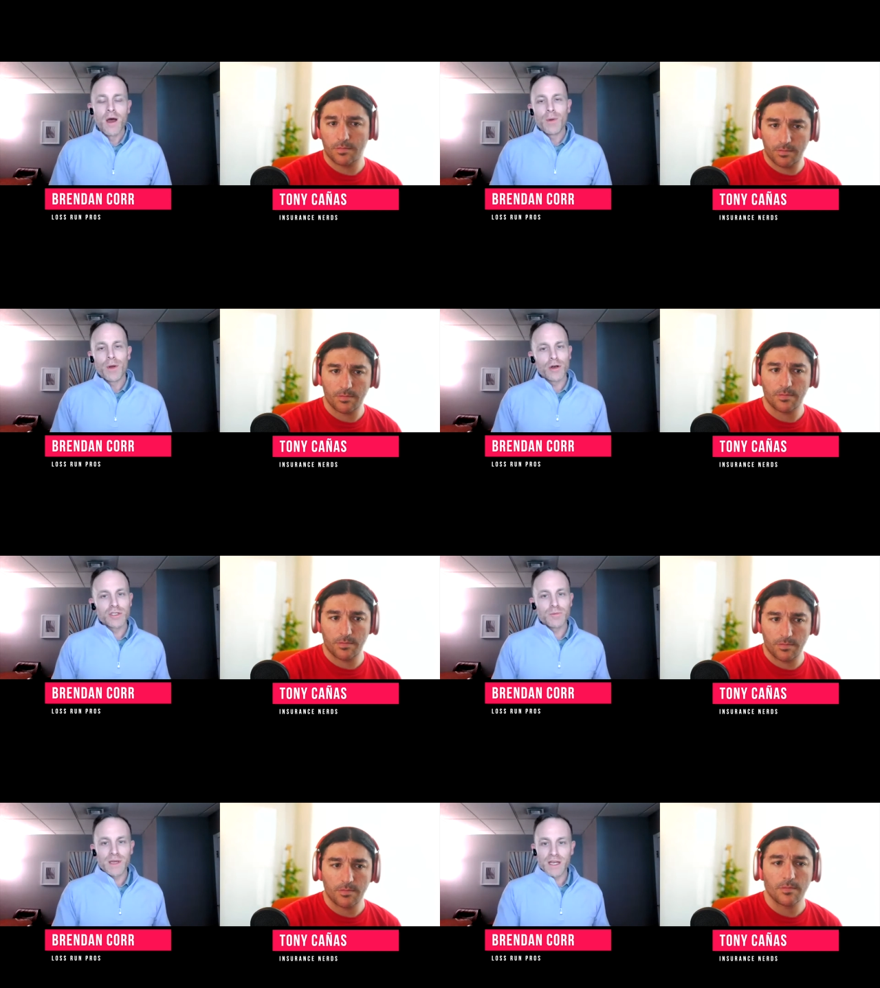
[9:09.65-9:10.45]
Speaker 1: but
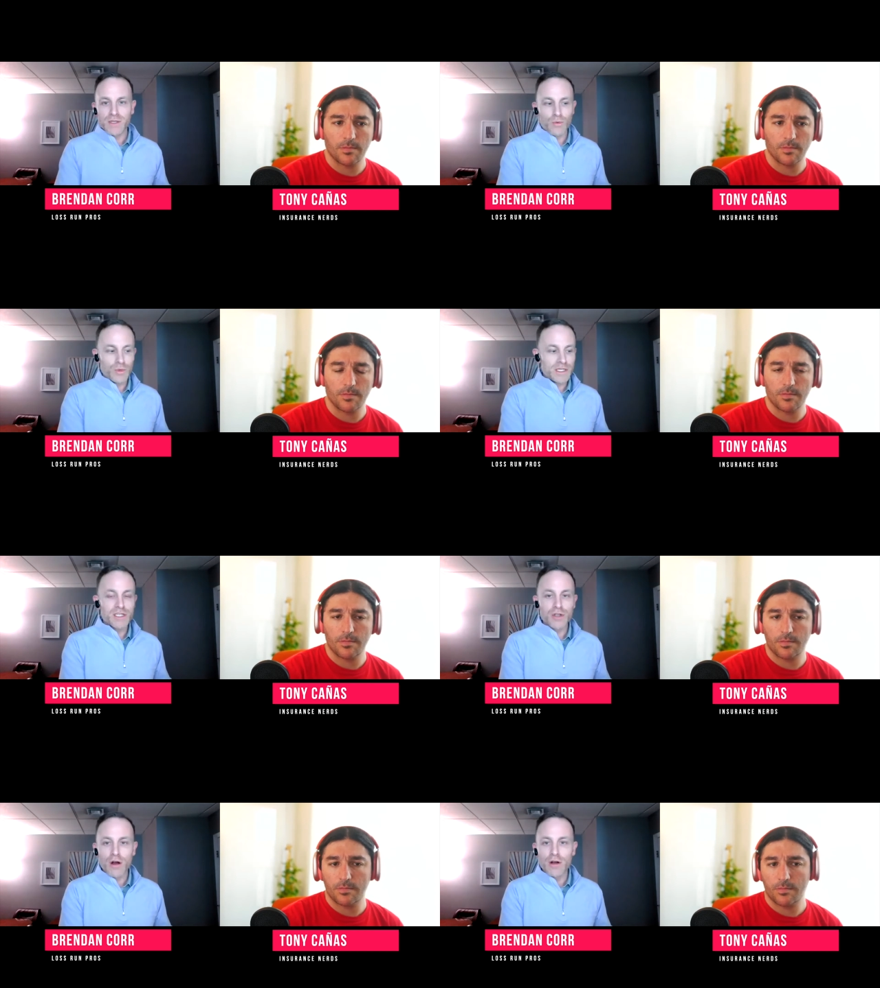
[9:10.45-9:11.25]
also because we
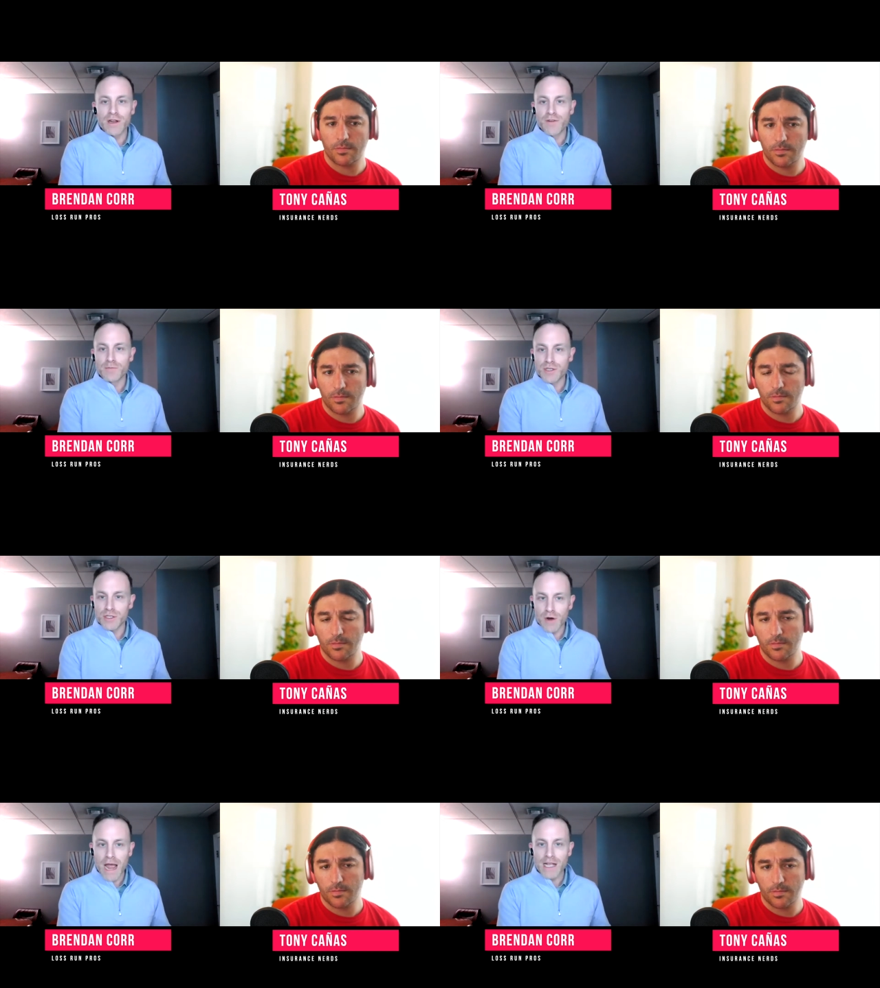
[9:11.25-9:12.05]
started from
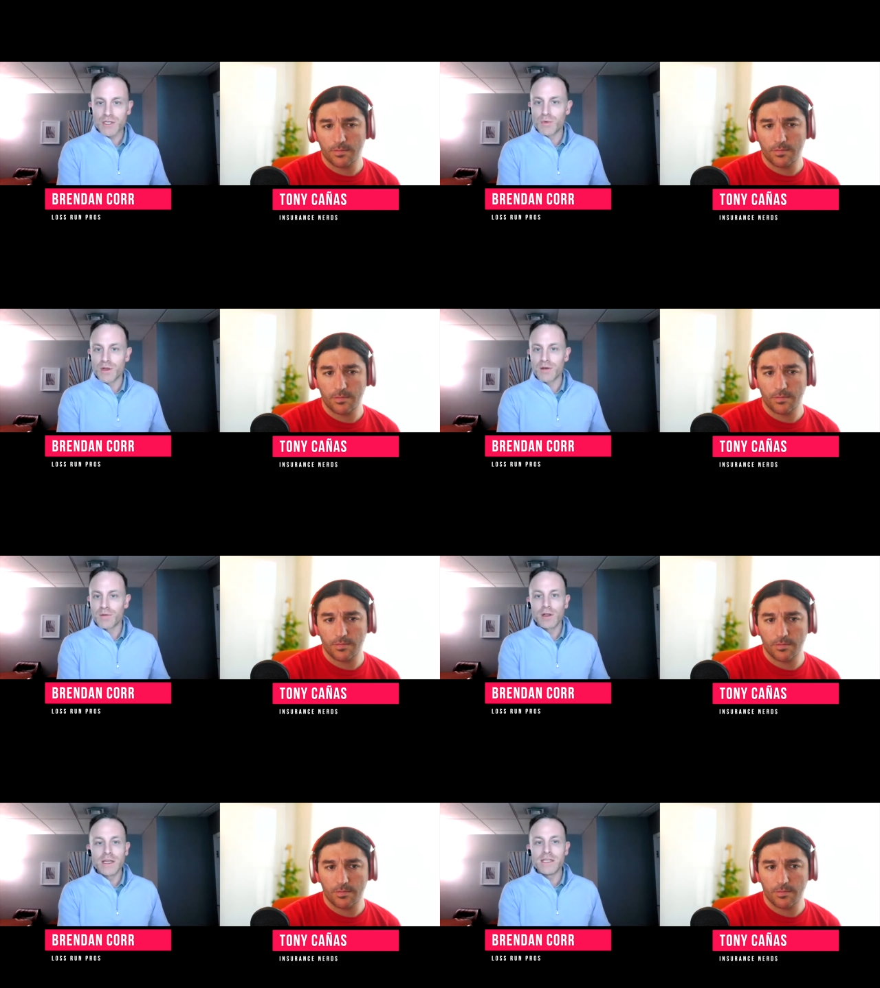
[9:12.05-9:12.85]
scratch with a
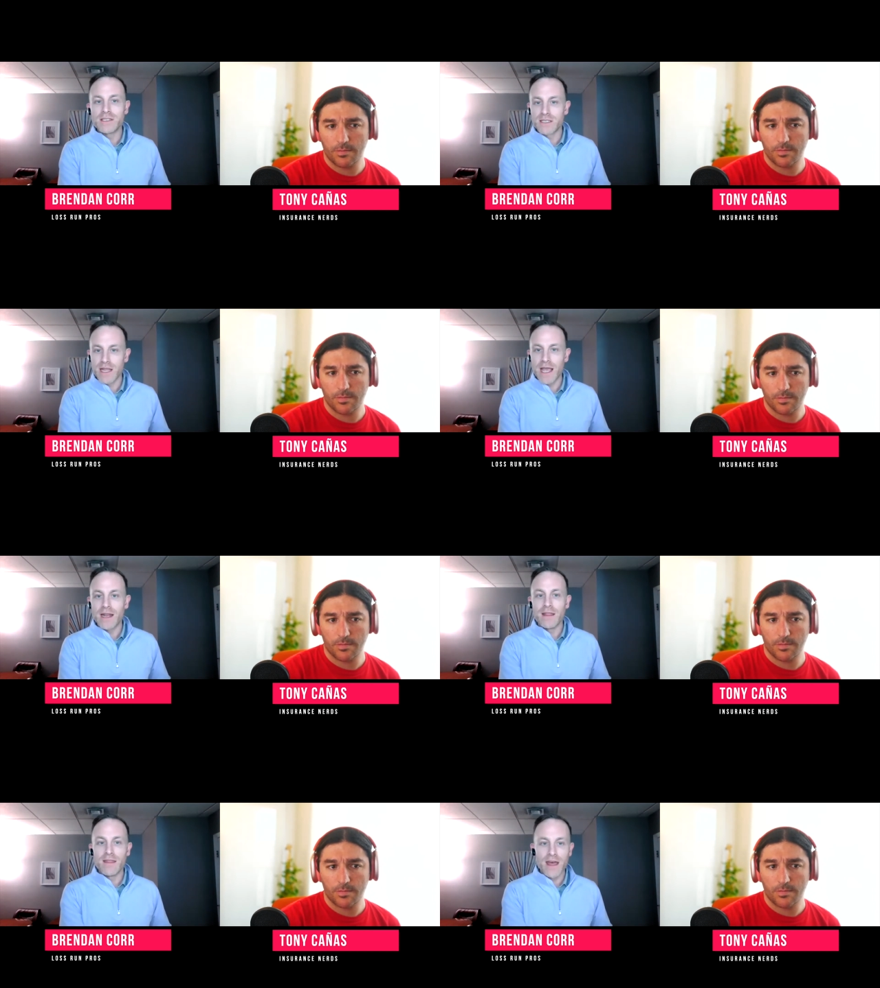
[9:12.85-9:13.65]
clean
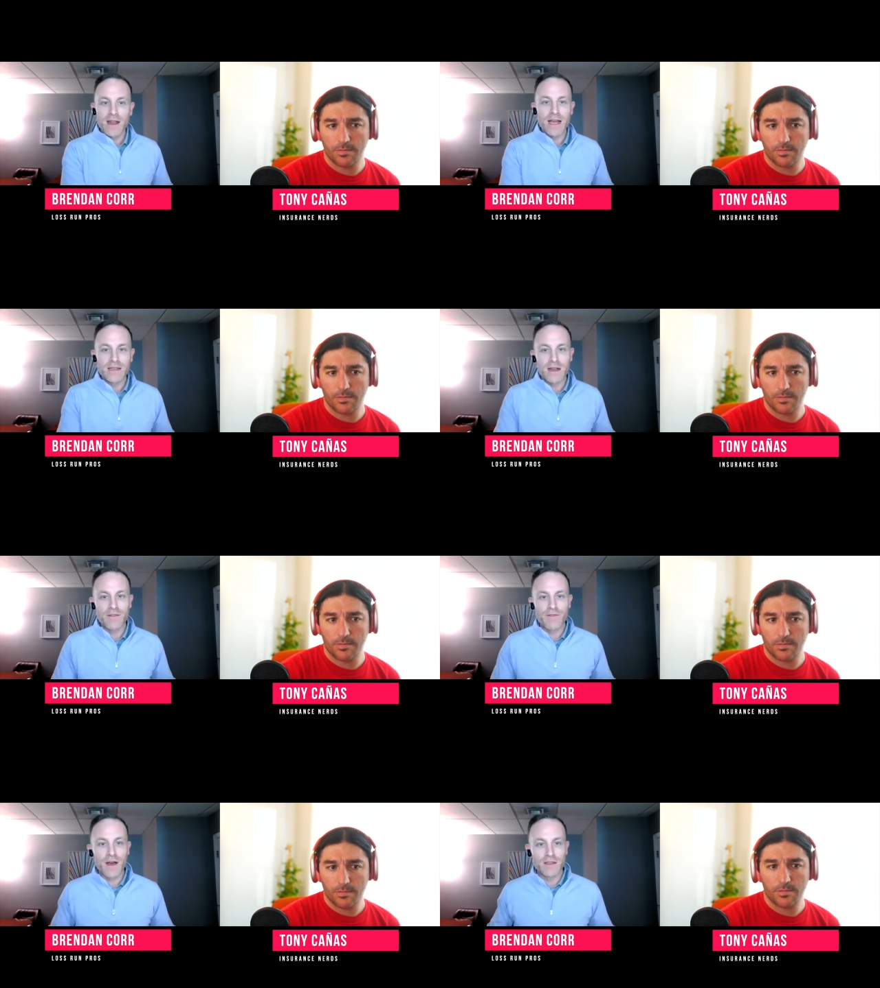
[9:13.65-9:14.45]
slate and then
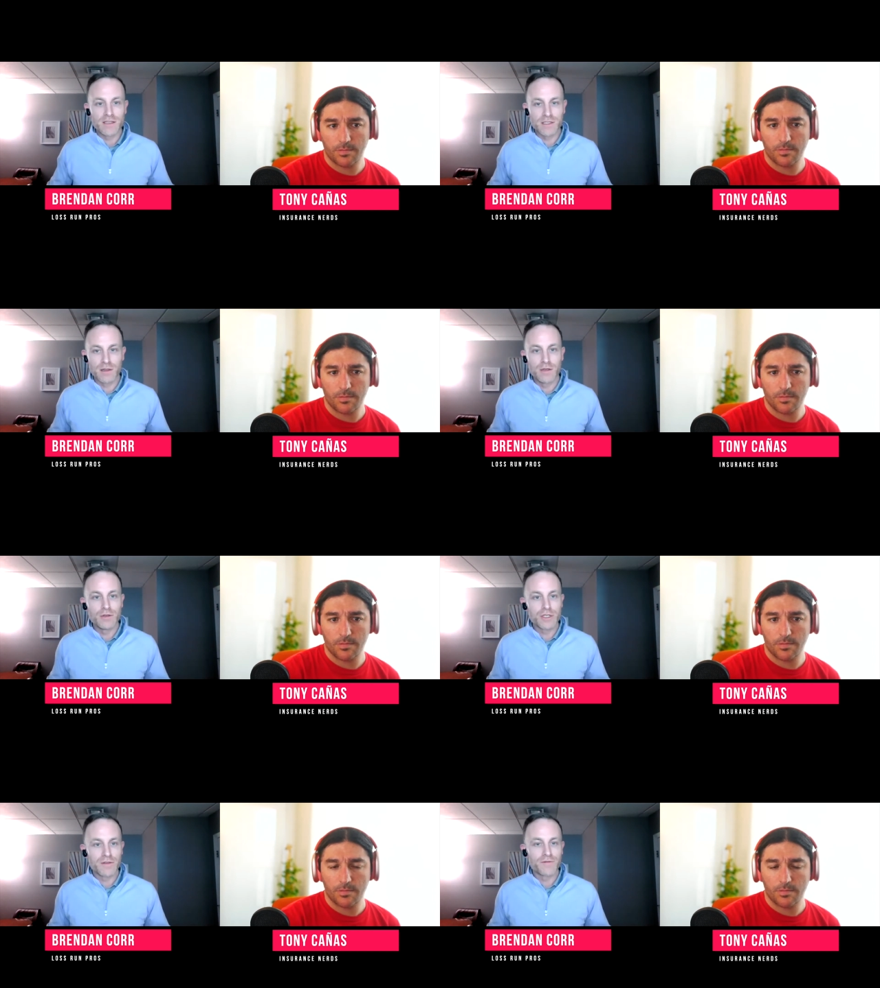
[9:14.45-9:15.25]
identified the
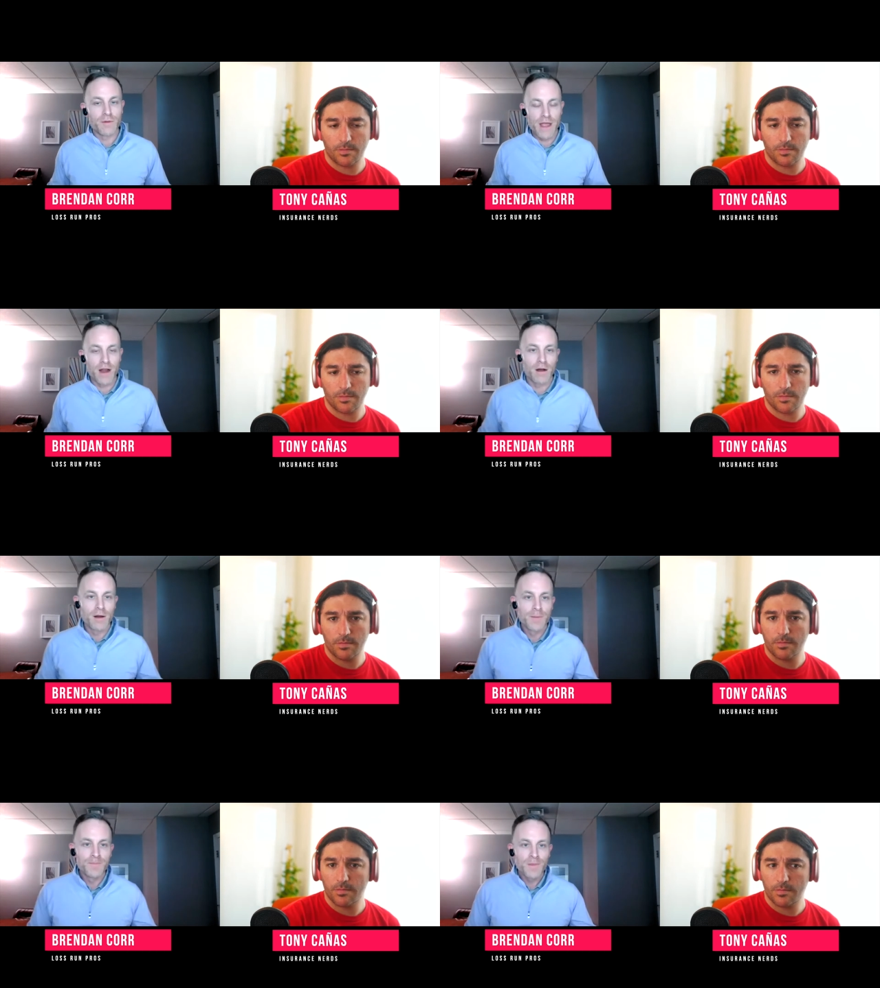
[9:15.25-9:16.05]
solution from there
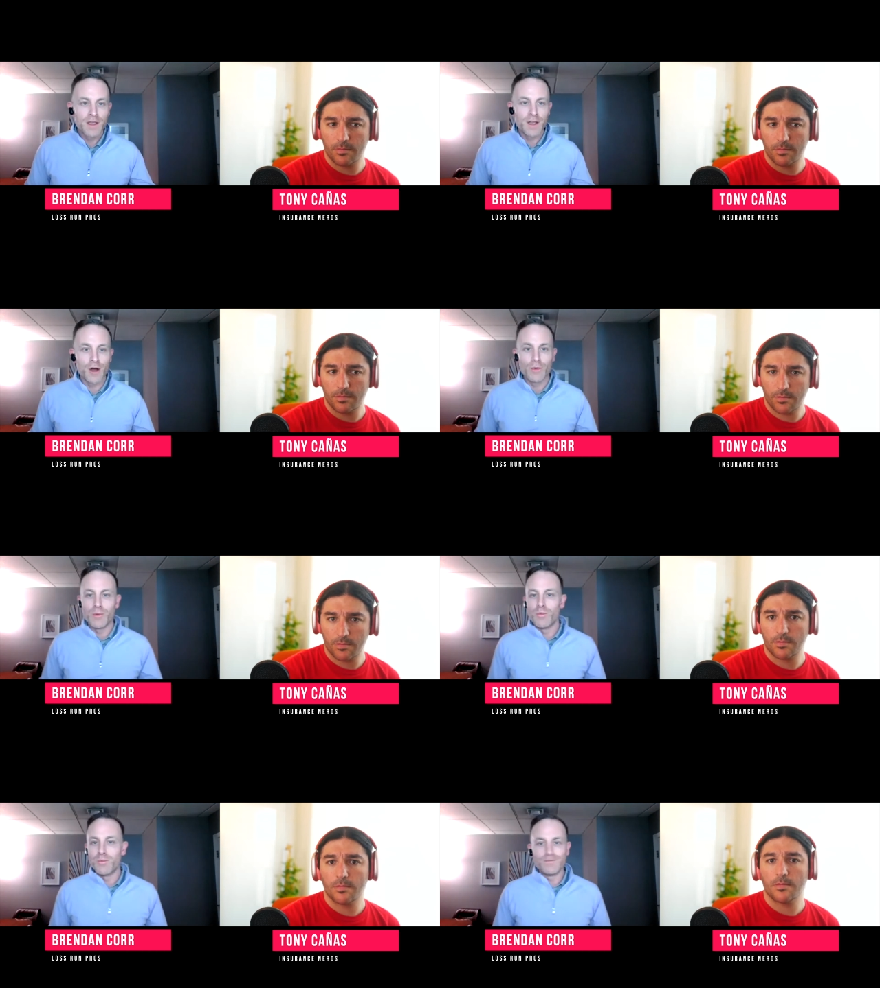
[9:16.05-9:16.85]
you know
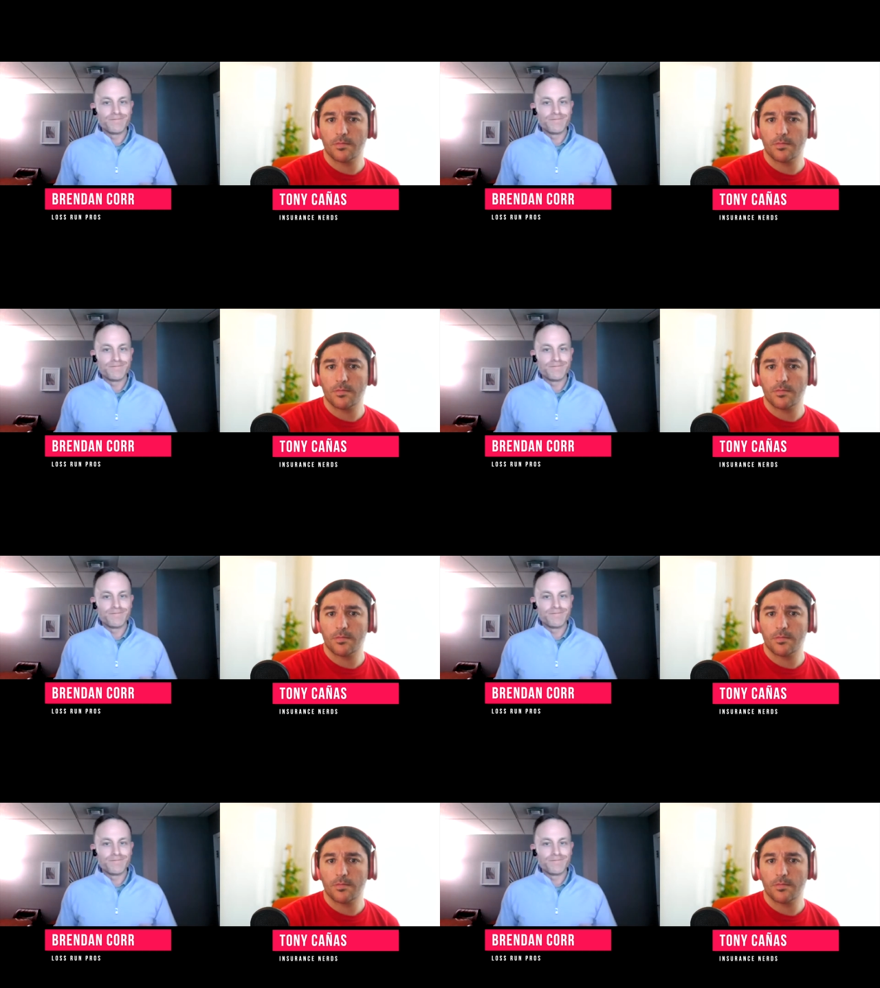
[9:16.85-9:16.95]
we